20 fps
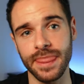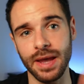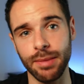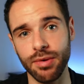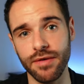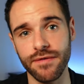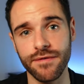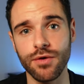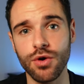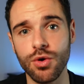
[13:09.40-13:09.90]
Now,
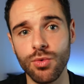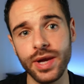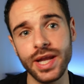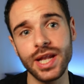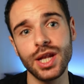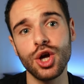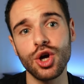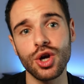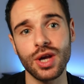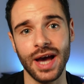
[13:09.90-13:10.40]
before we
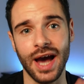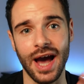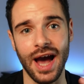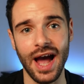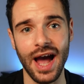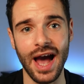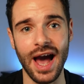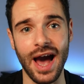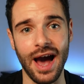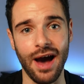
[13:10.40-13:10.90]
look at
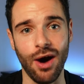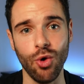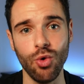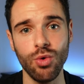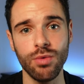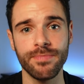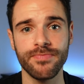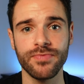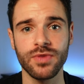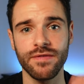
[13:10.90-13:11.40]

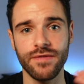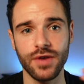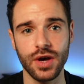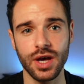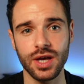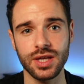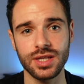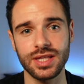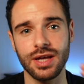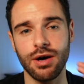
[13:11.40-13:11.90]
how,
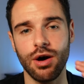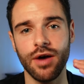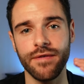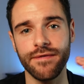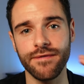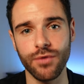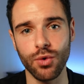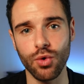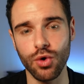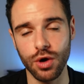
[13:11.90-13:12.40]
first, there are
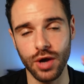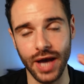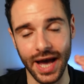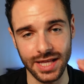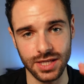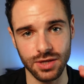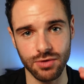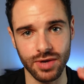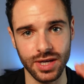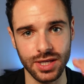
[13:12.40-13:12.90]
four
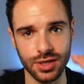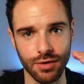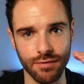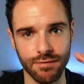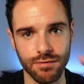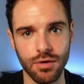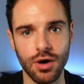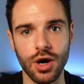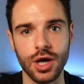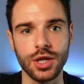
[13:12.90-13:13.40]
categories
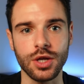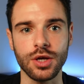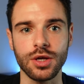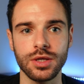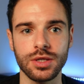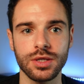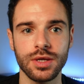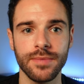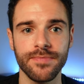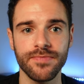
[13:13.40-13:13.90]
of
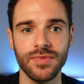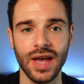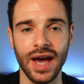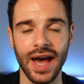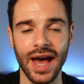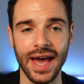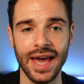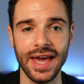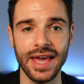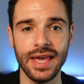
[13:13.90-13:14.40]
riders
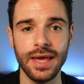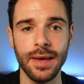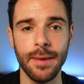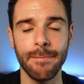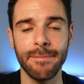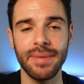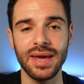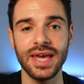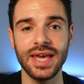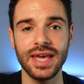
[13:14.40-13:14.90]
a,
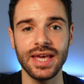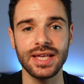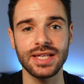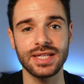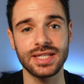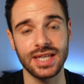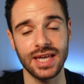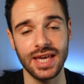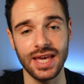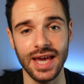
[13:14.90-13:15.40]
B,
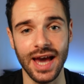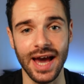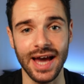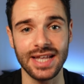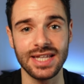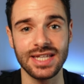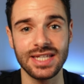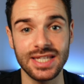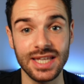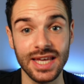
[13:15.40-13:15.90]
C,
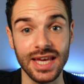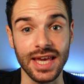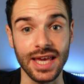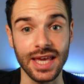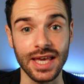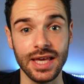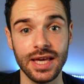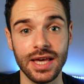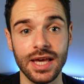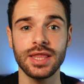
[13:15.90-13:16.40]
and
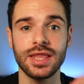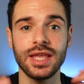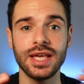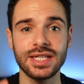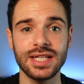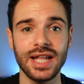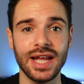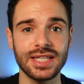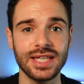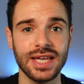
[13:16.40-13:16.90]
D.
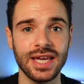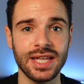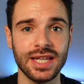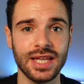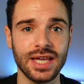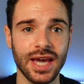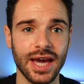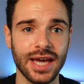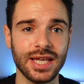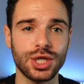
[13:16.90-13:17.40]
This letter
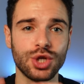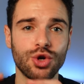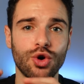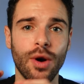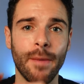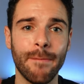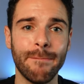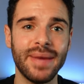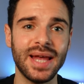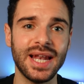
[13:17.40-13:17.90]
indicates your
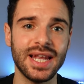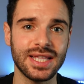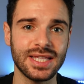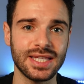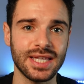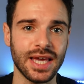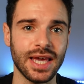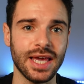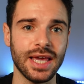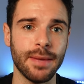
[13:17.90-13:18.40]

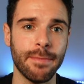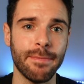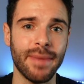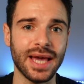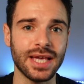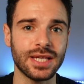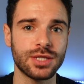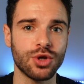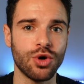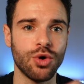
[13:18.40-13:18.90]
ability
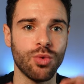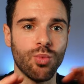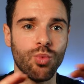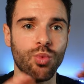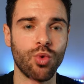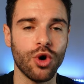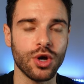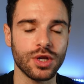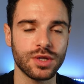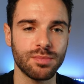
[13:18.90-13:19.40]
based on
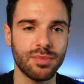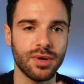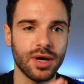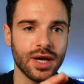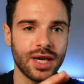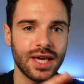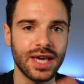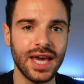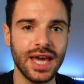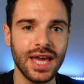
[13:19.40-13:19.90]
watts per
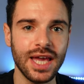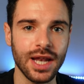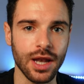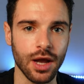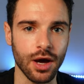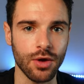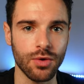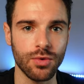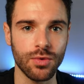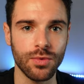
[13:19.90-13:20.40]

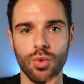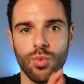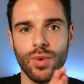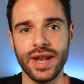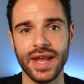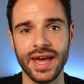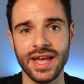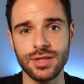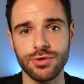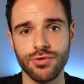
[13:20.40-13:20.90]
kilo. When
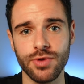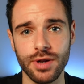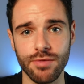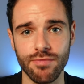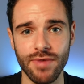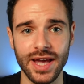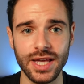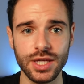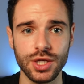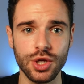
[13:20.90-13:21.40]
entering a
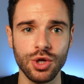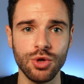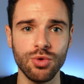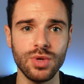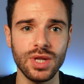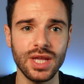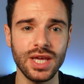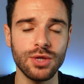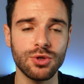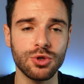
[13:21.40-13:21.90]
race, you
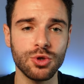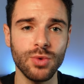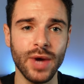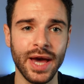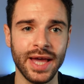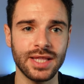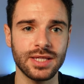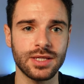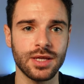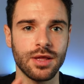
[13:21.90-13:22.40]
need to
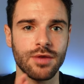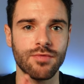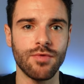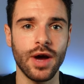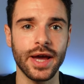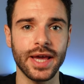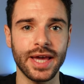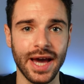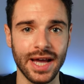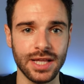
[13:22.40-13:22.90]
enter the
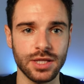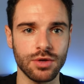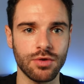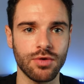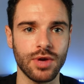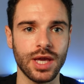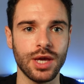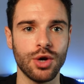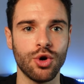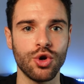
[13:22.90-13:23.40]
right
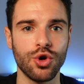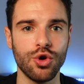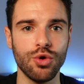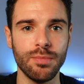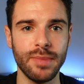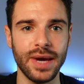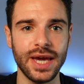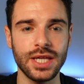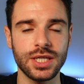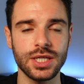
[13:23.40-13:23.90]
category or you
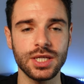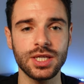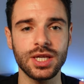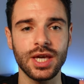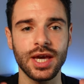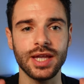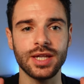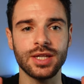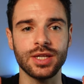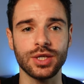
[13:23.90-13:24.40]
may just
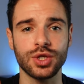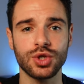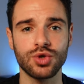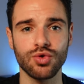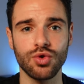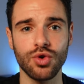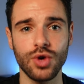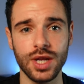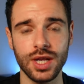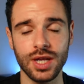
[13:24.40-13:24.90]
get
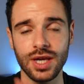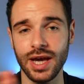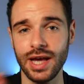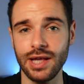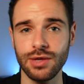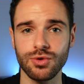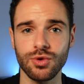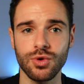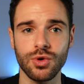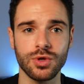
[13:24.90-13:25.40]
destroyed,
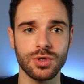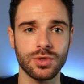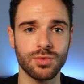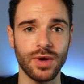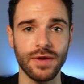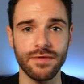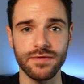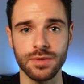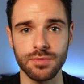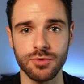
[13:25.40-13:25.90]
cancel your
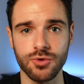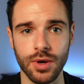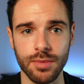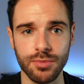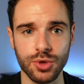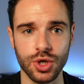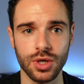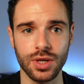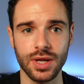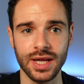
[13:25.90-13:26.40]
Zwift
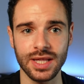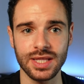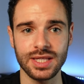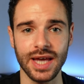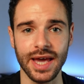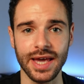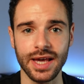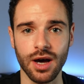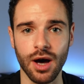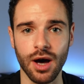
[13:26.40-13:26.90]
subscription and take